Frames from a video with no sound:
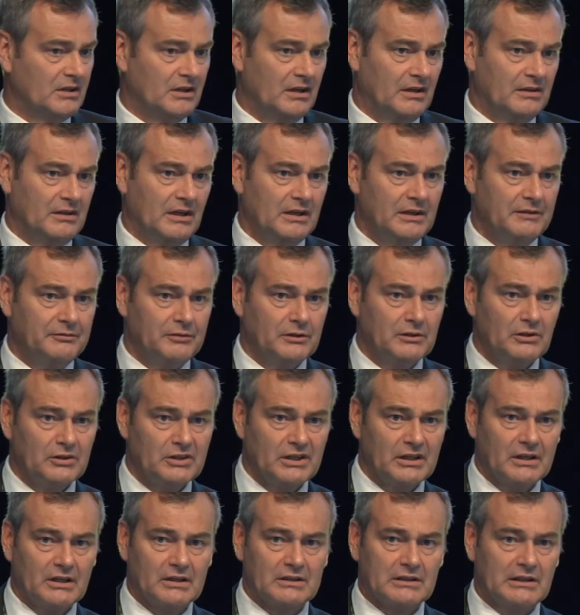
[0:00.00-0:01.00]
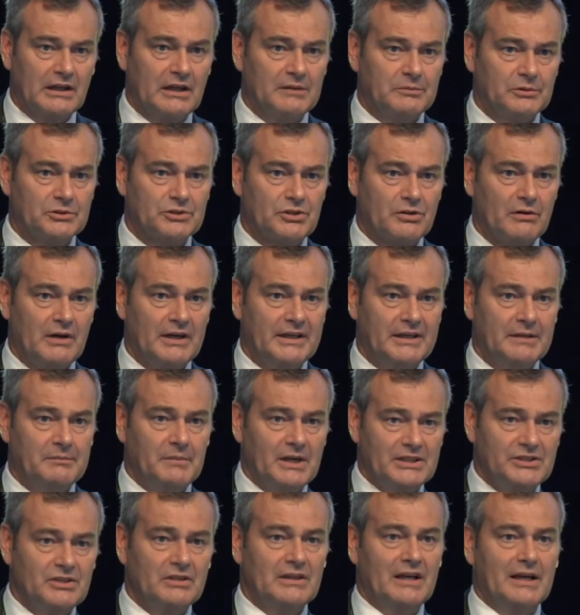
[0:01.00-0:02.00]
And then if you're looking at global trade,
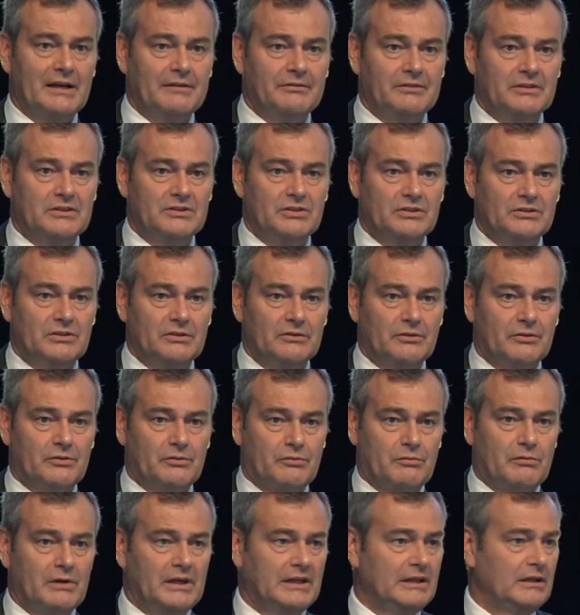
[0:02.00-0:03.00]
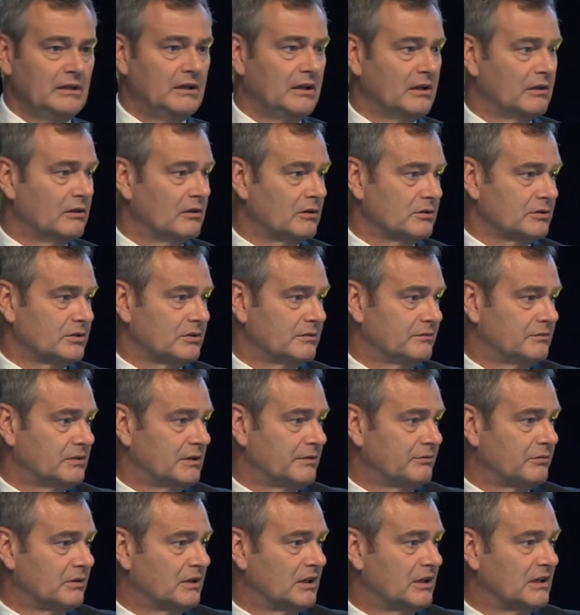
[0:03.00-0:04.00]
imagine having to do three lots of
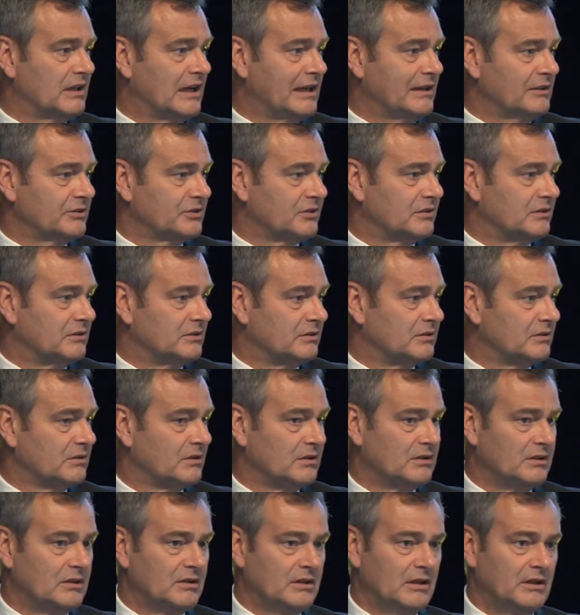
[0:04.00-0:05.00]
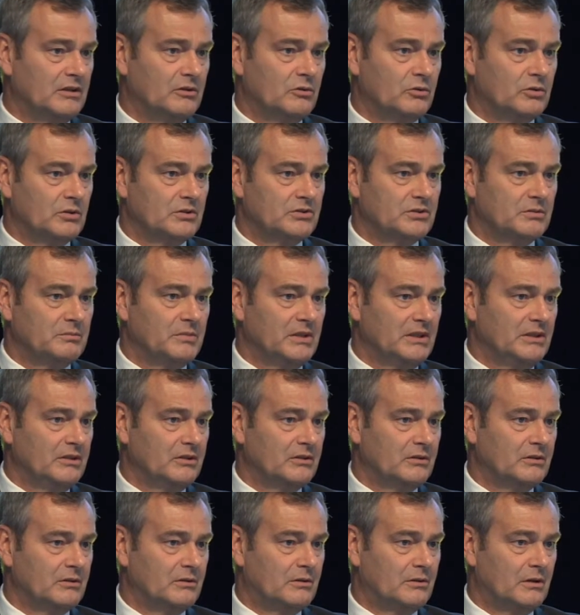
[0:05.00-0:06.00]
different analyses in order to meet,
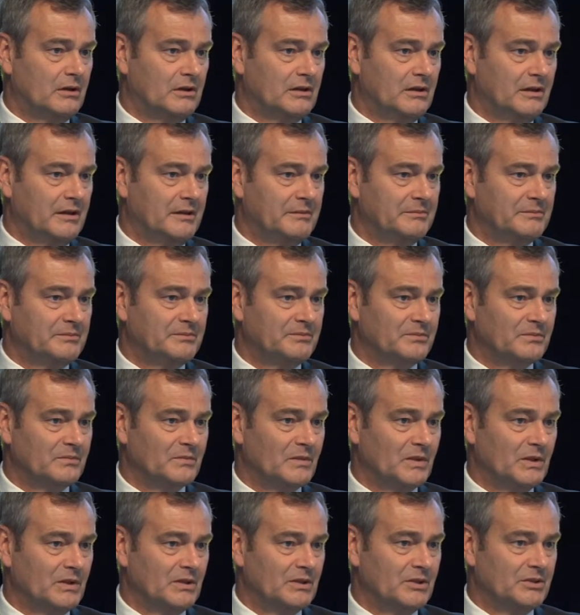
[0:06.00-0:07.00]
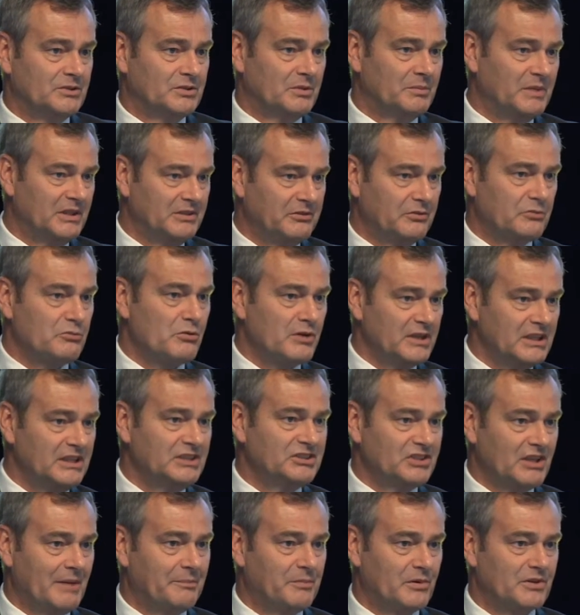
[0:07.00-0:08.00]
your, um, to meet three
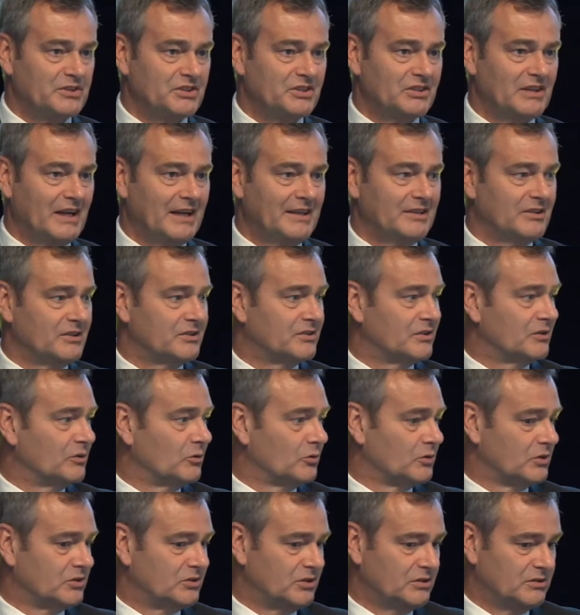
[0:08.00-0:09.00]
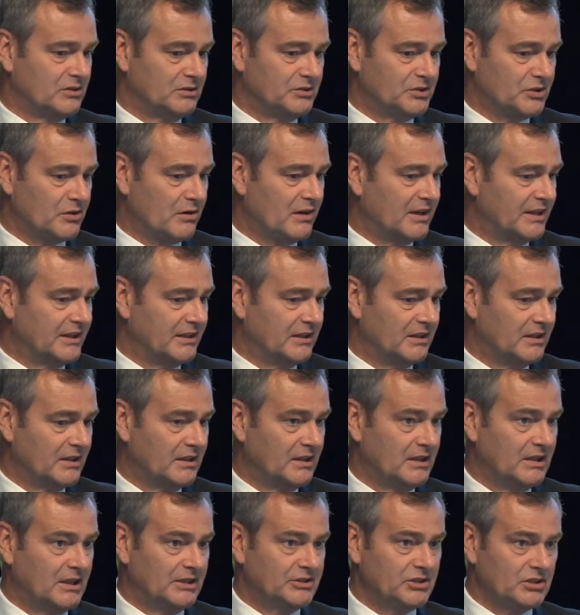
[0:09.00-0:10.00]
separate standards in order to do trade.
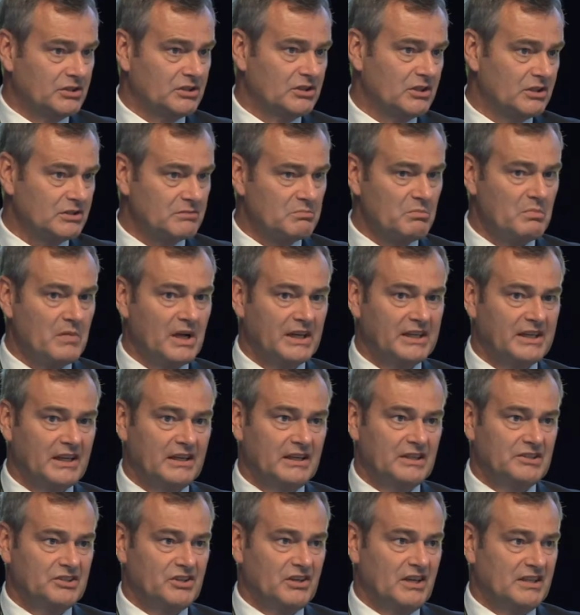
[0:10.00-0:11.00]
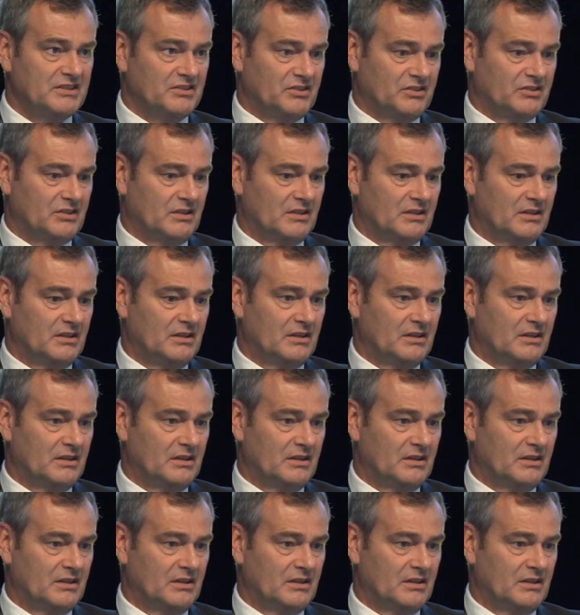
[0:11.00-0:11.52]
It just doesn't make any sense.